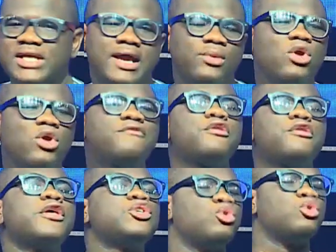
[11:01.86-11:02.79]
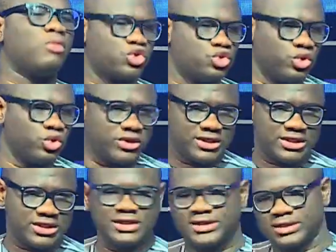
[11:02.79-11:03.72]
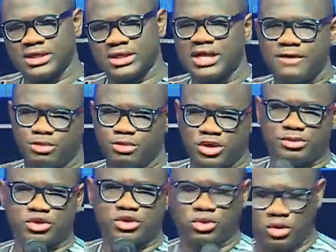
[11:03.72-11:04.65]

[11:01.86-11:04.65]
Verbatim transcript: eh, one of the things you must know is this. Listen, everybody, please look